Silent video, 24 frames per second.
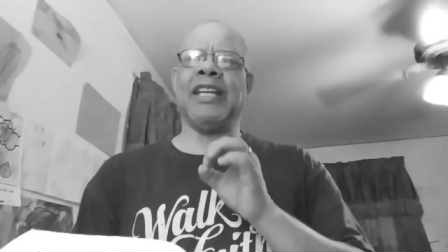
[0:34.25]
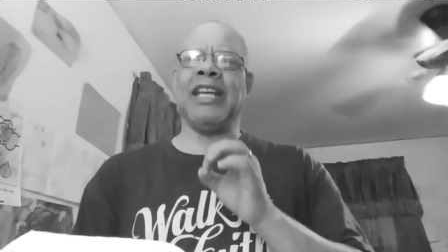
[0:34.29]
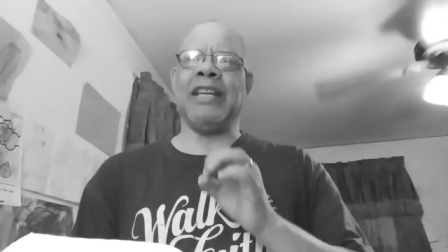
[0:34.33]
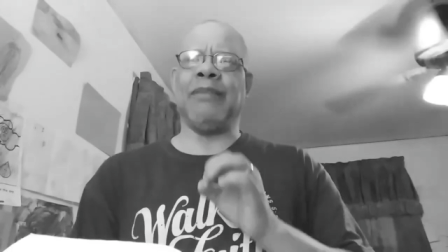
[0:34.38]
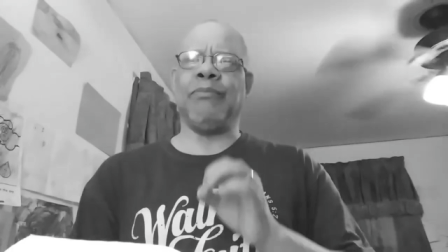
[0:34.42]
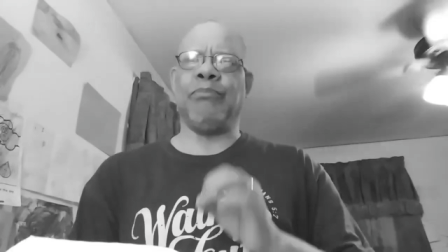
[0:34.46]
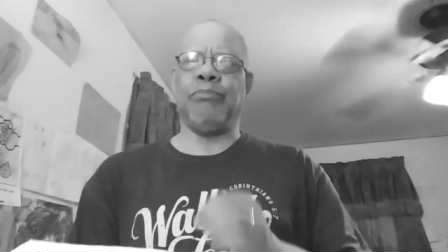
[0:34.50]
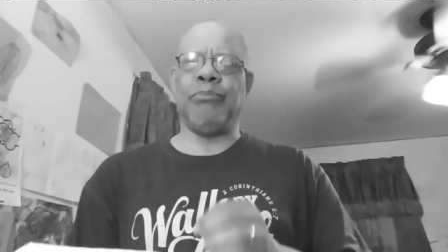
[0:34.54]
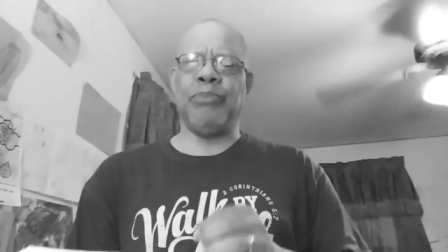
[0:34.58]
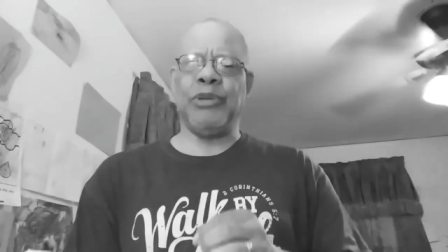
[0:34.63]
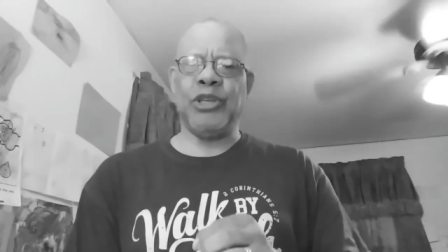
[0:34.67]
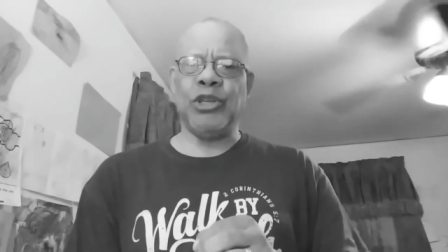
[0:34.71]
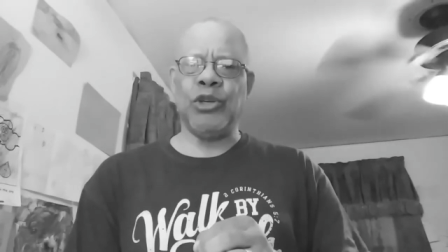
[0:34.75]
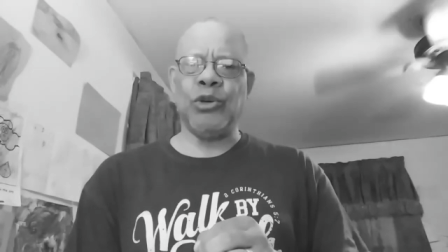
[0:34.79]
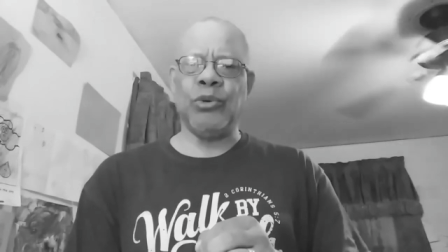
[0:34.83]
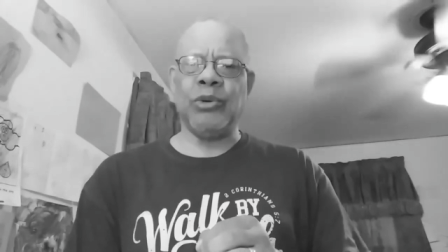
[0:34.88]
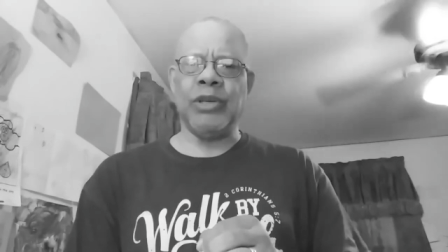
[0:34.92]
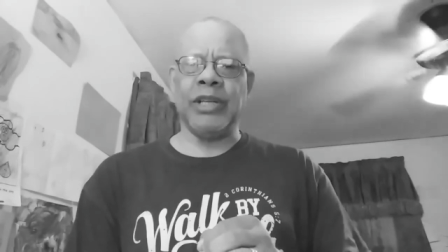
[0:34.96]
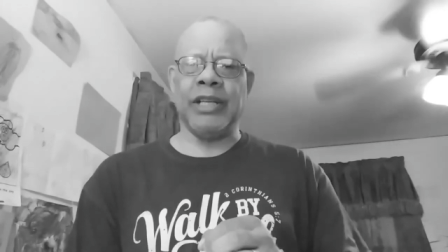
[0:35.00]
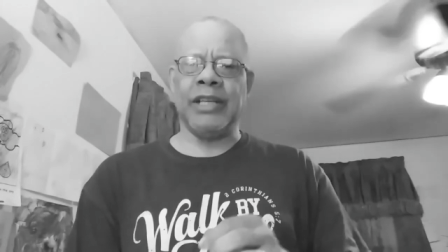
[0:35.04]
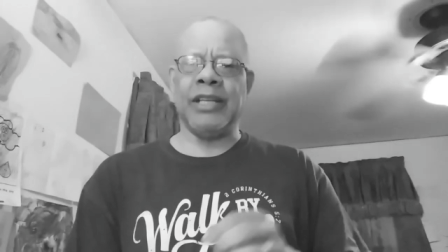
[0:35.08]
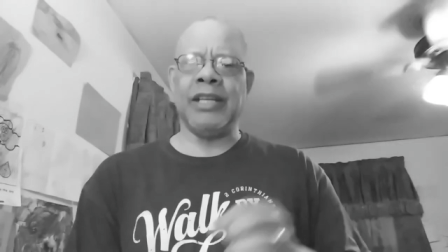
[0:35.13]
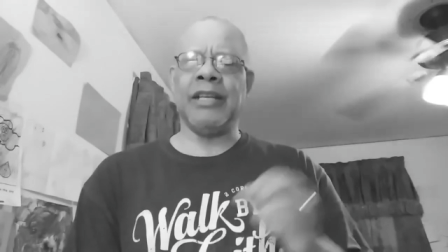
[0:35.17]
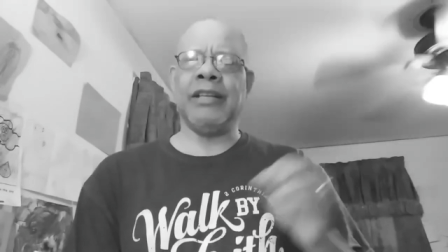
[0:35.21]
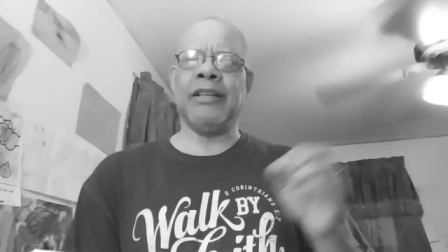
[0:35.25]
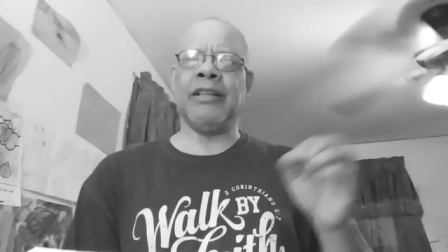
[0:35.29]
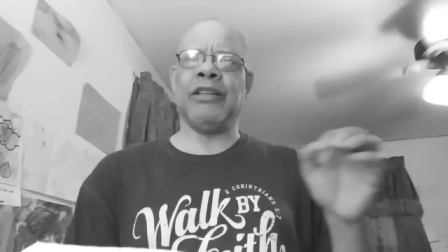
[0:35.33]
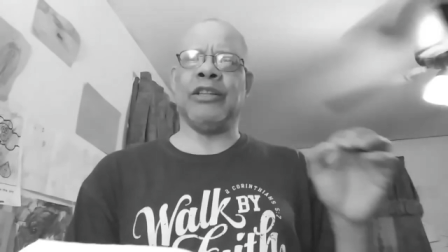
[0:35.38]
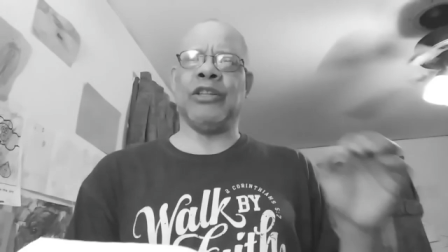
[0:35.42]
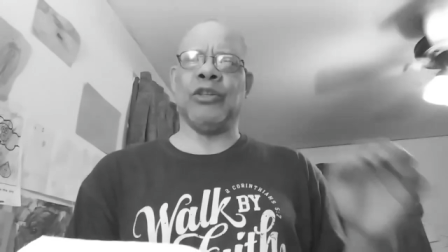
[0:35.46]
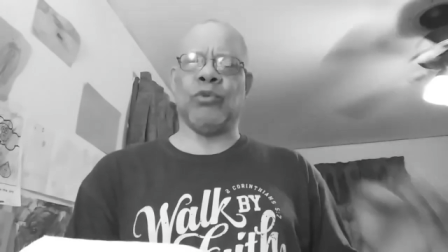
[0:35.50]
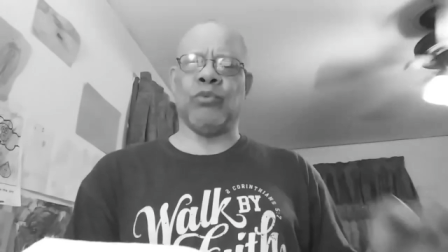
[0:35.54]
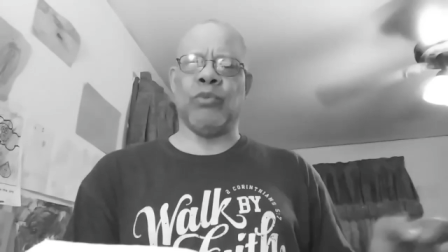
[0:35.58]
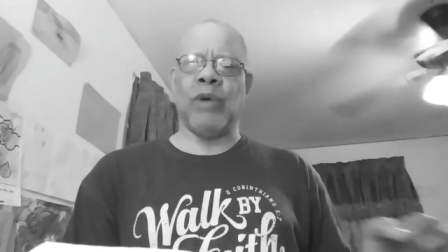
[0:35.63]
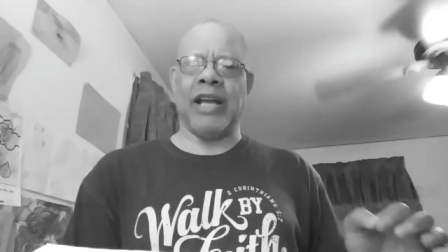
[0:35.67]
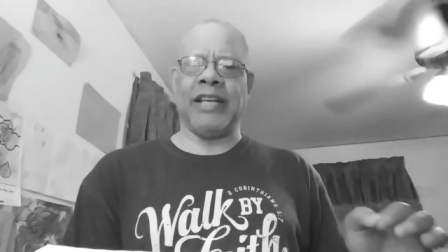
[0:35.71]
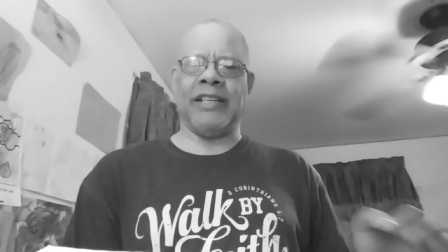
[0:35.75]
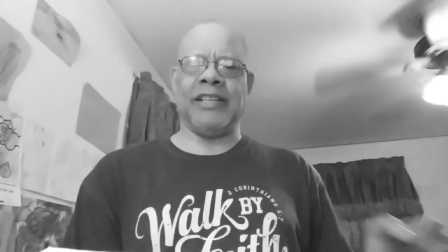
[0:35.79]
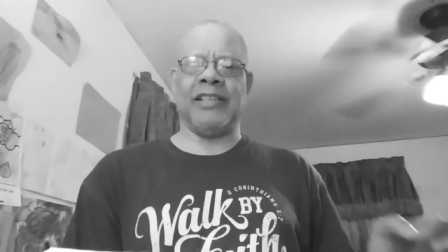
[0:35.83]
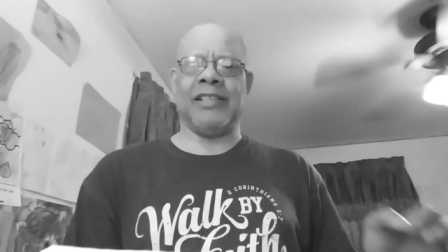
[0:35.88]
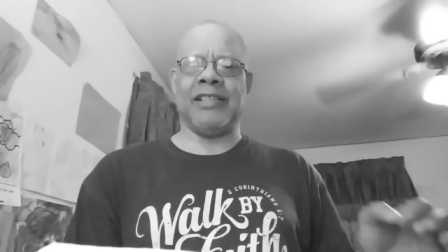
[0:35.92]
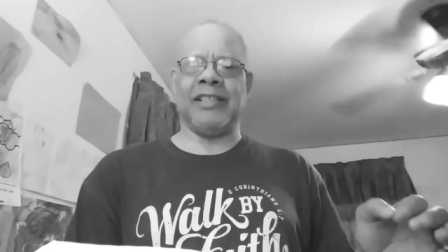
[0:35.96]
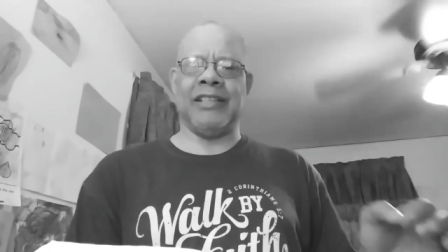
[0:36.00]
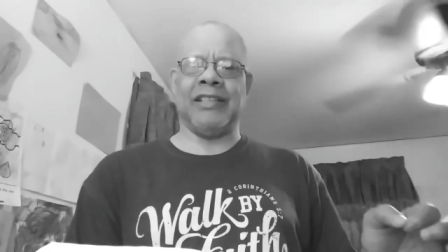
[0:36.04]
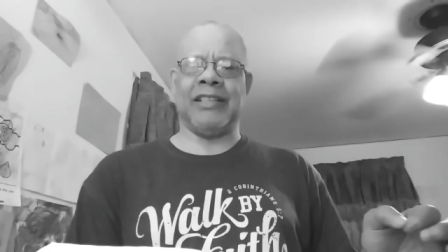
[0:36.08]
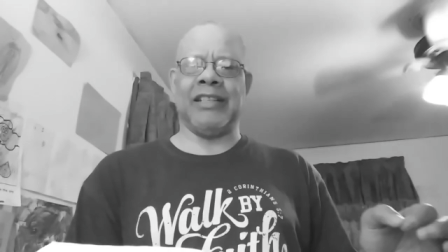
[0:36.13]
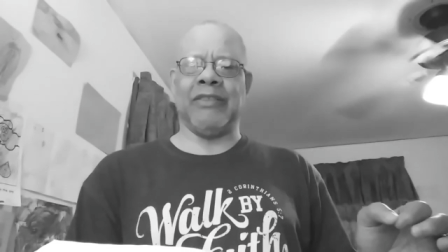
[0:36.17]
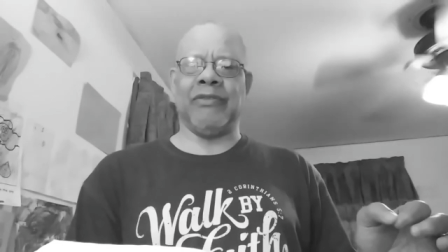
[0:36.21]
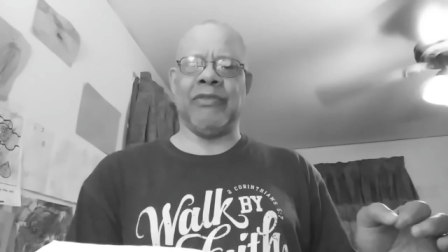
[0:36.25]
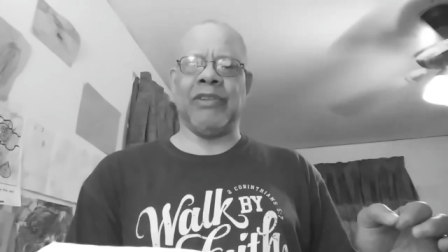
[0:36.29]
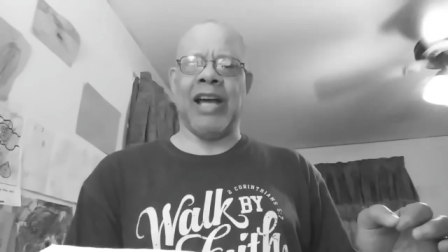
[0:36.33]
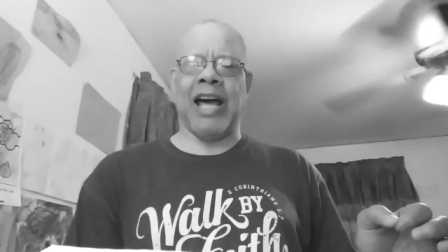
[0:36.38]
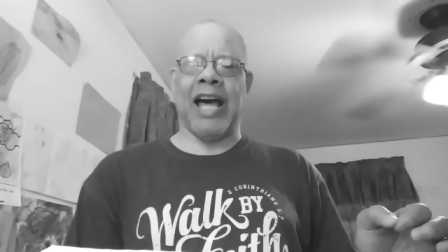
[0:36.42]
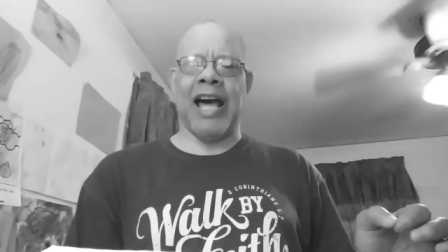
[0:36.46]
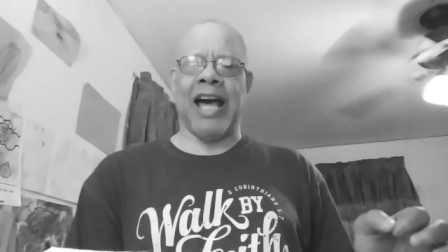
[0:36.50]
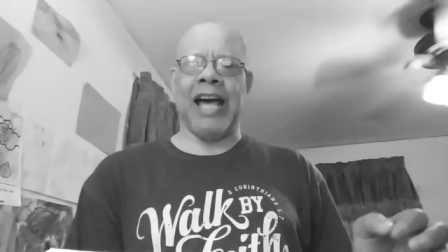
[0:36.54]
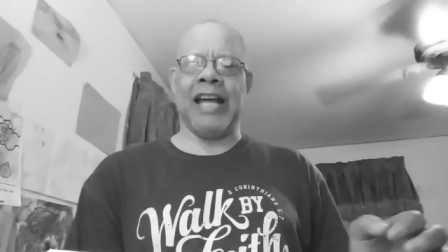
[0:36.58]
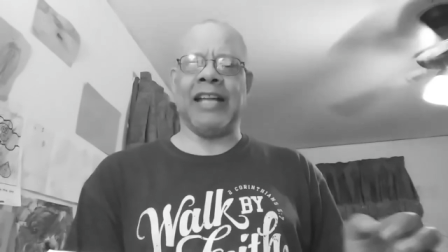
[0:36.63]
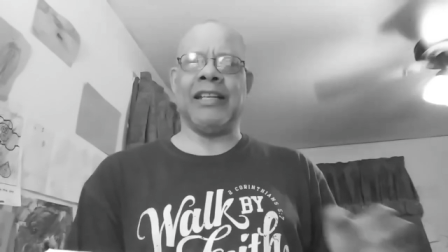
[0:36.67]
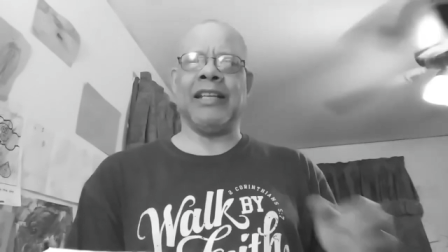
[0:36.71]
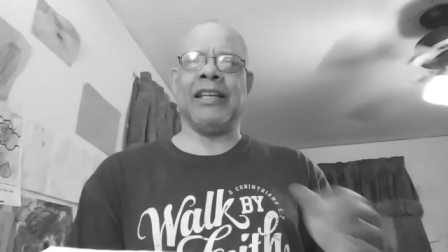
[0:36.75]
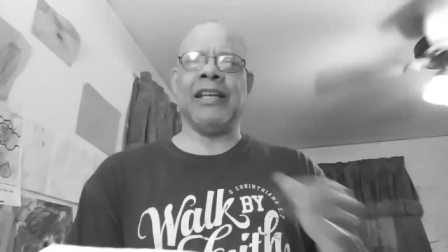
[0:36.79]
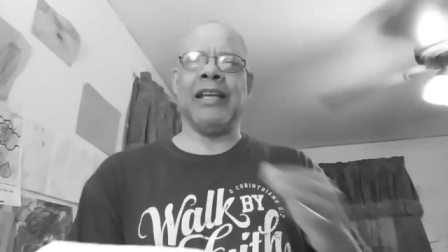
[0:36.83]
imputed the righteousness of God.